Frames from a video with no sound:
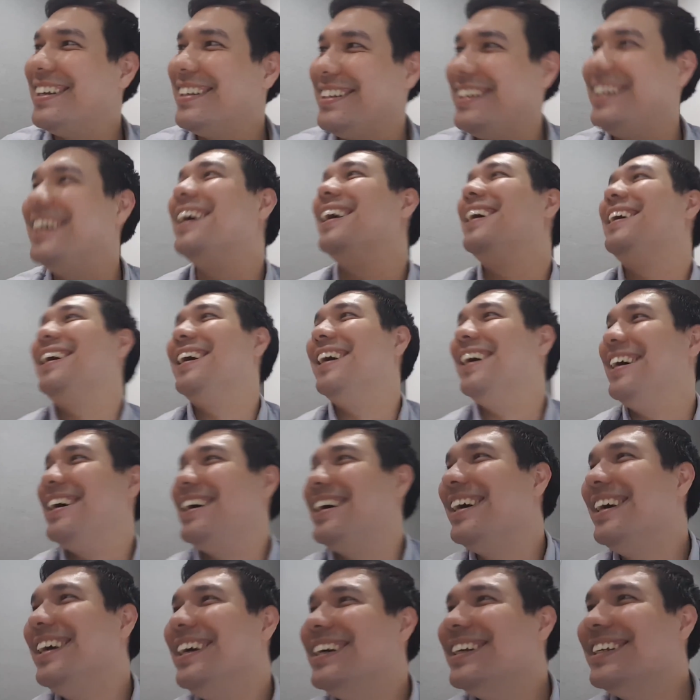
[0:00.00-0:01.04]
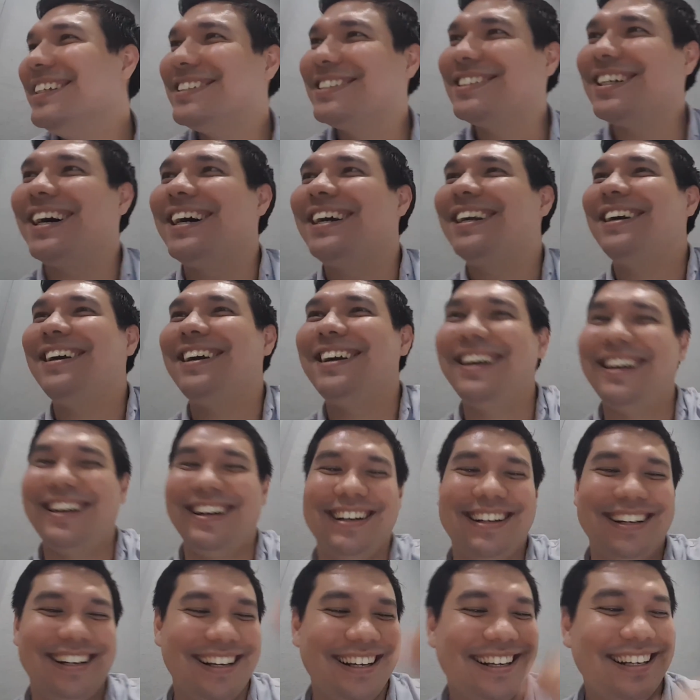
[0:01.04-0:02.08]
Yeah,
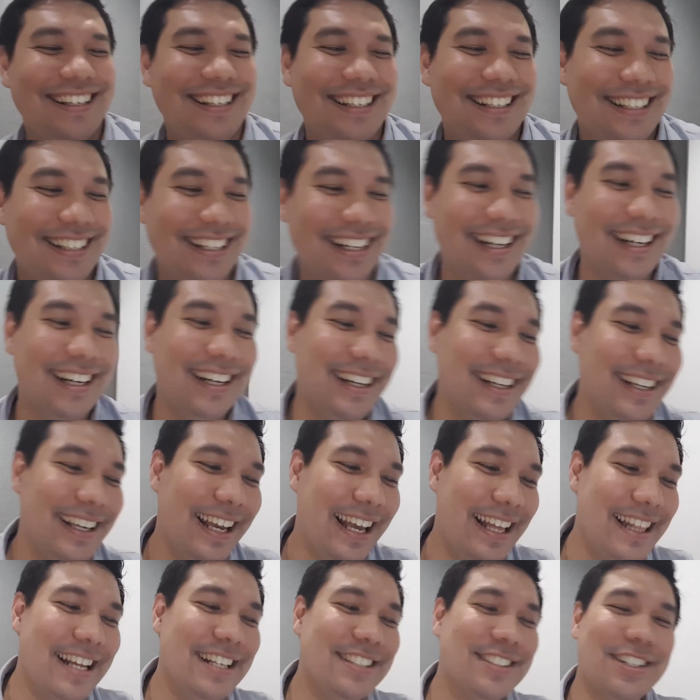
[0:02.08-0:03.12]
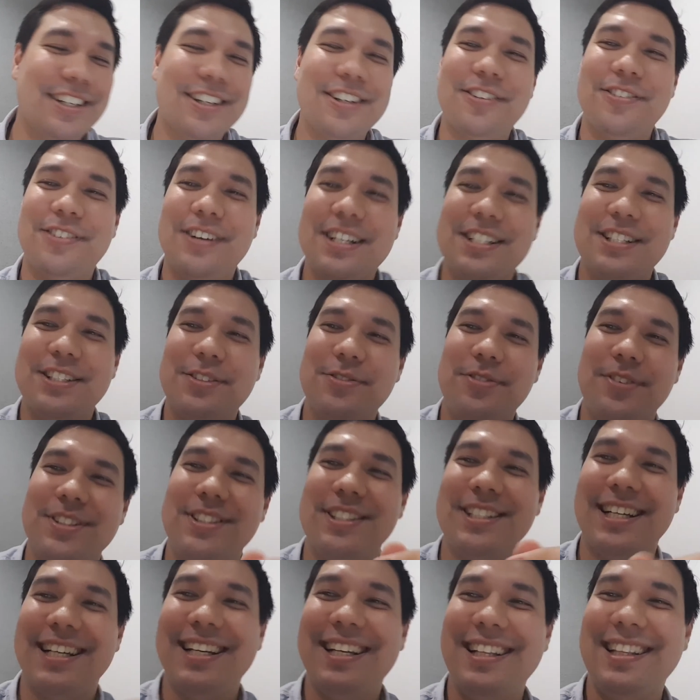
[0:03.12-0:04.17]
cider. And that's our corrections for
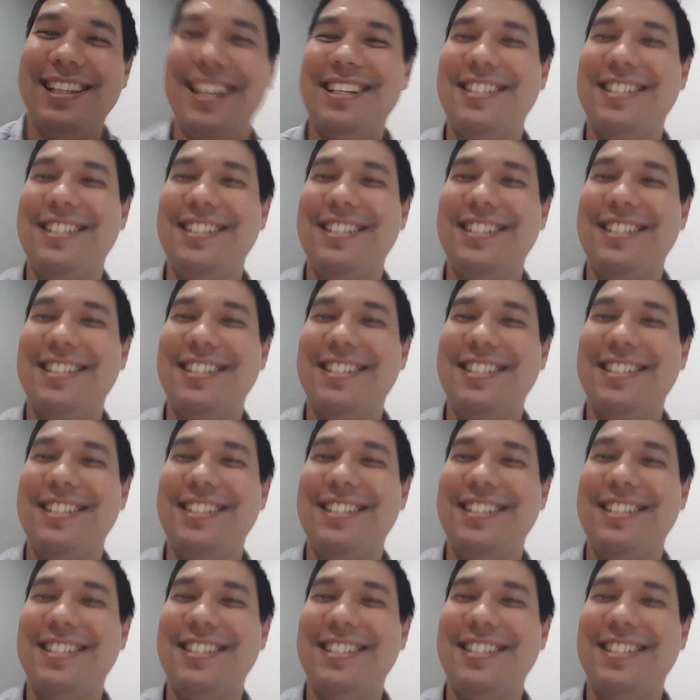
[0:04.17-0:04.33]
today.